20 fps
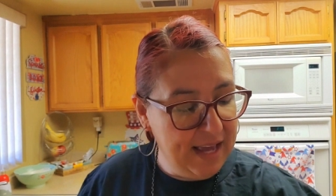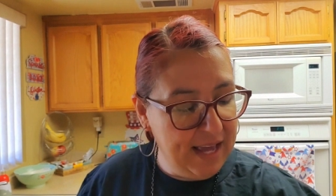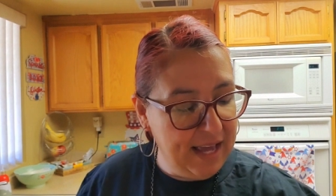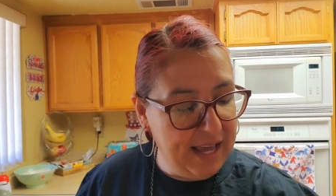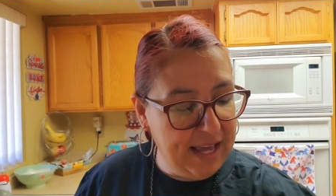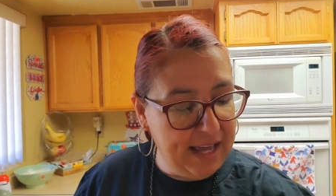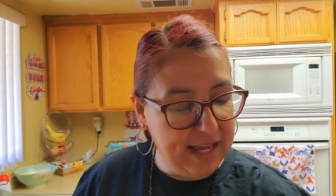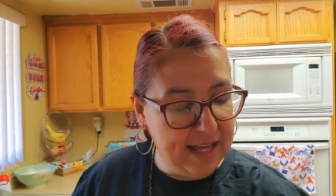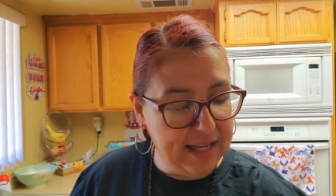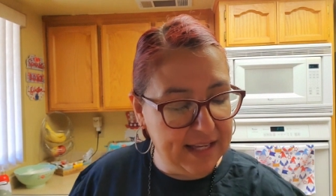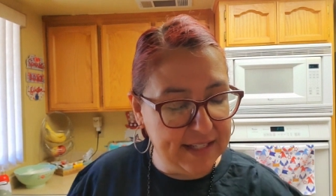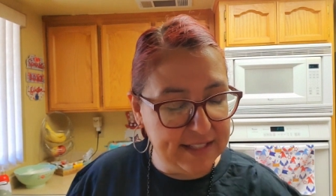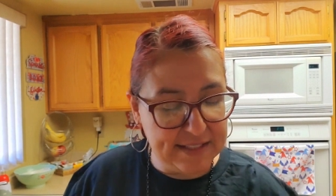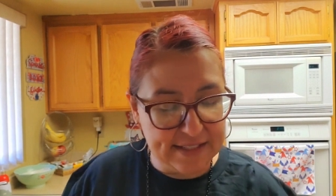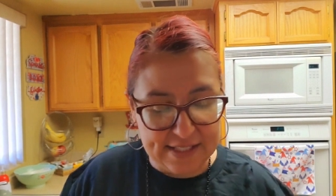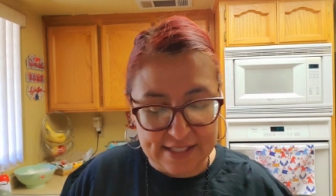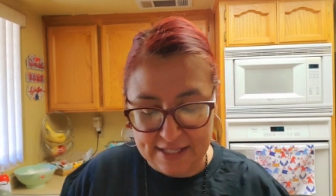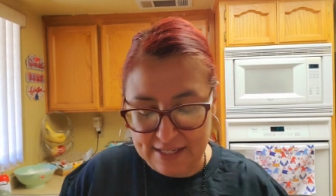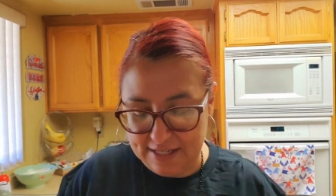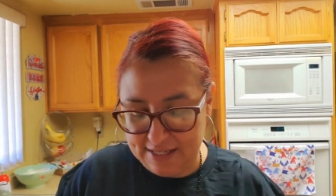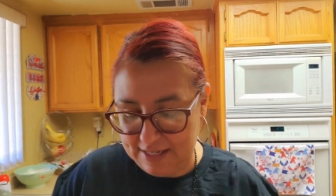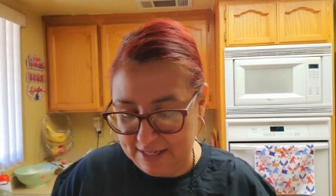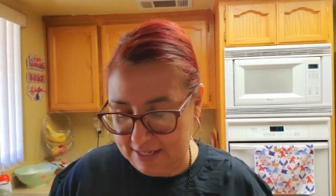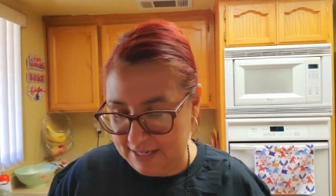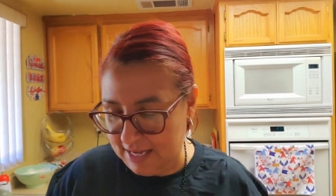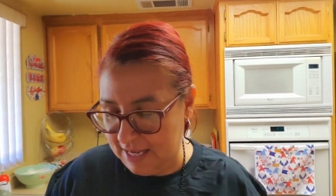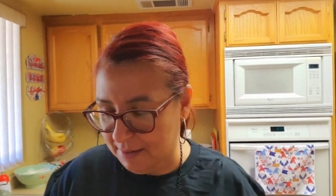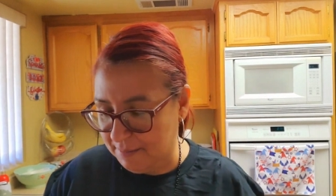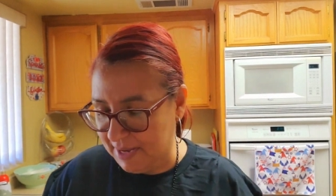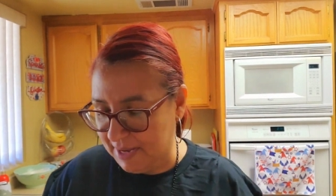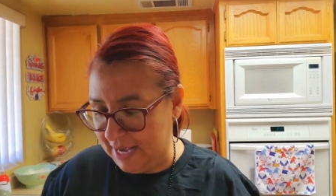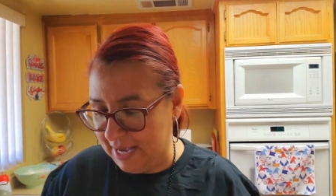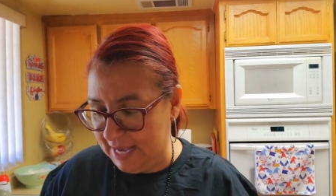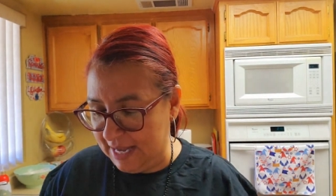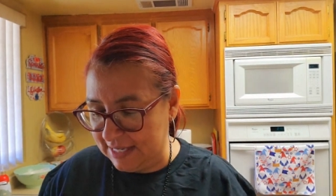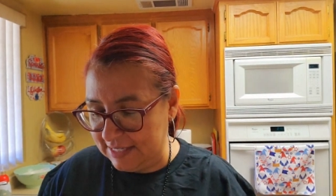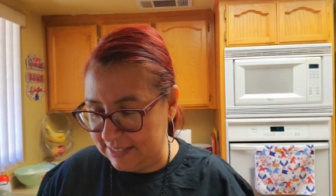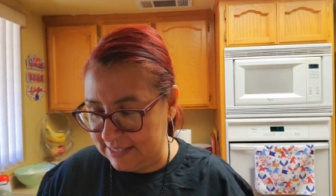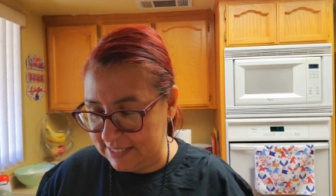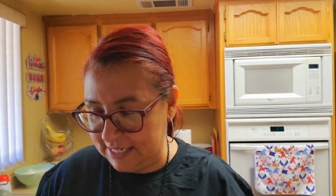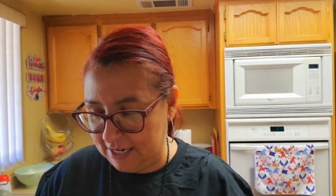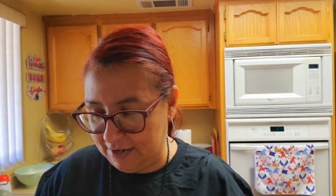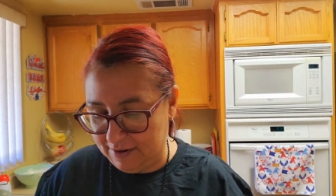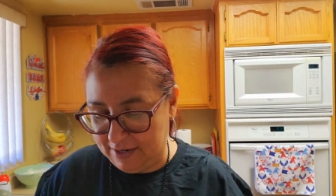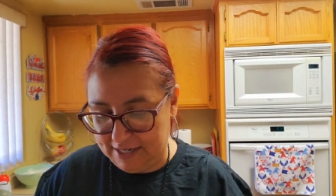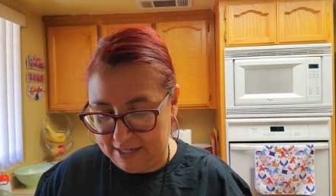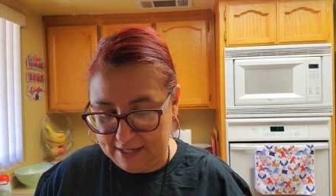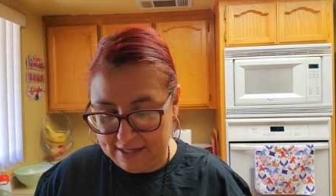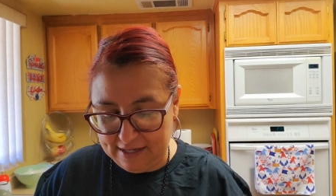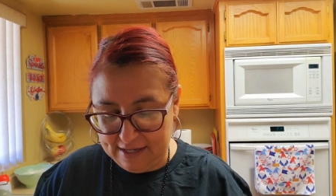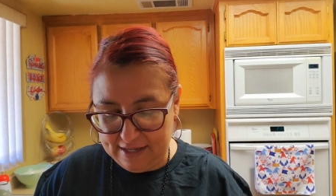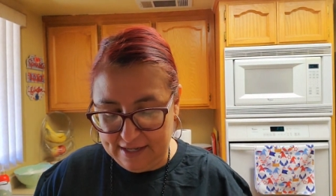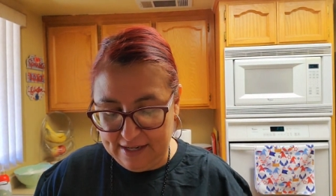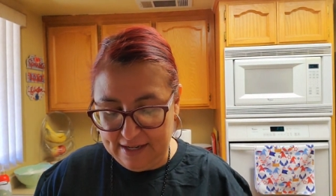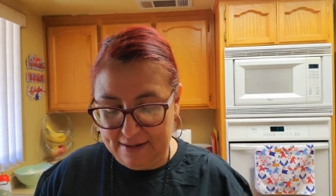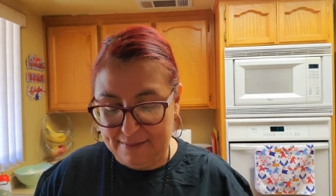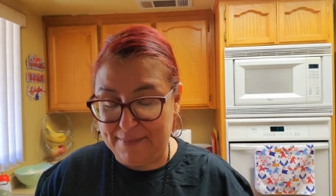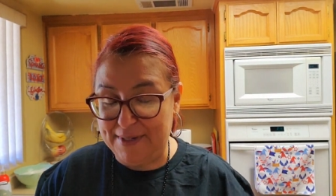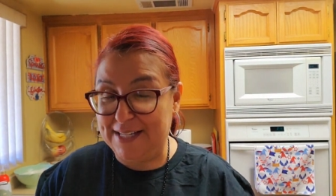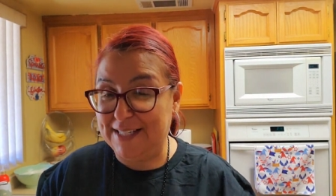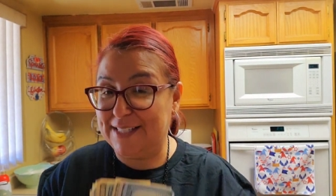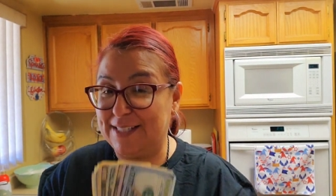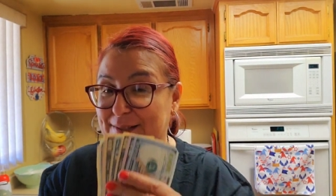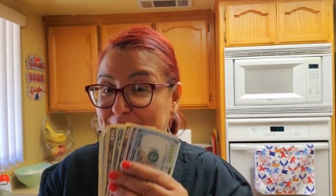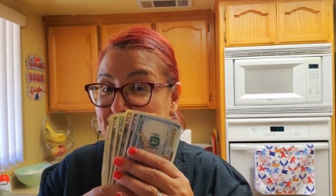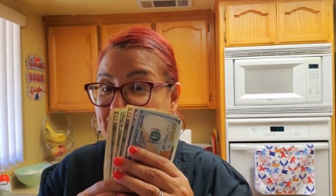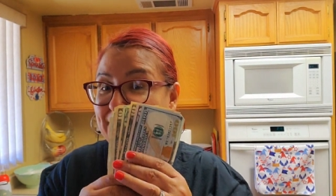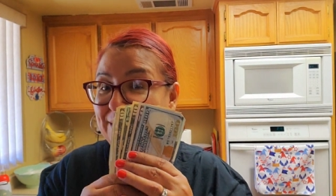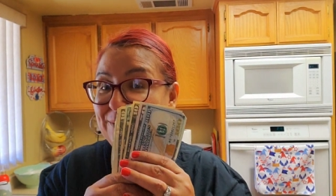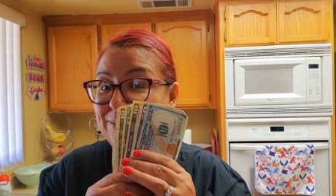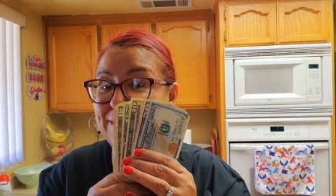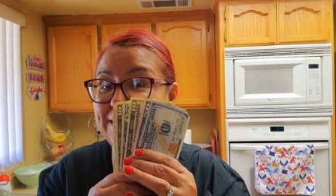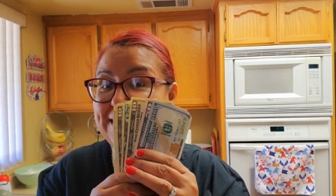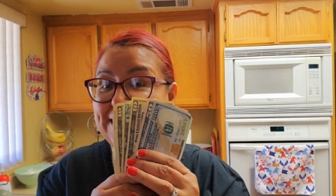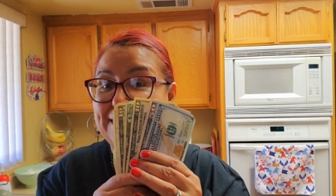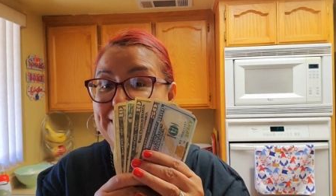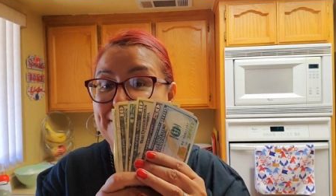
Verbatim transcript: And and my Aunt Terry blessed me with